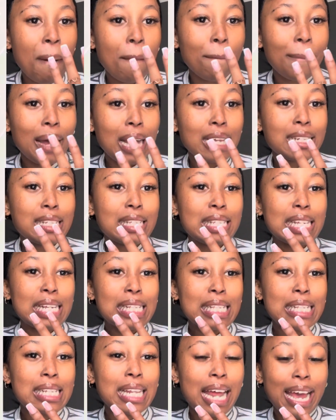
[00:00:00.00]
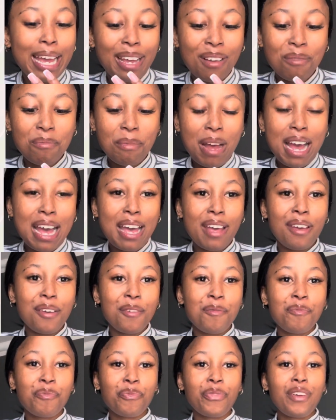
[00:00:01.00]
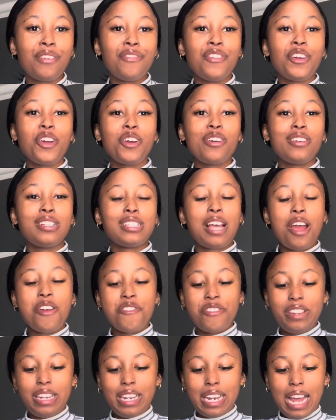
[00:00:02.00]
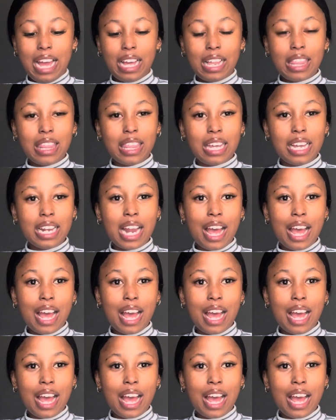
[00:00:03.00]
but since like my fingers are really like thin,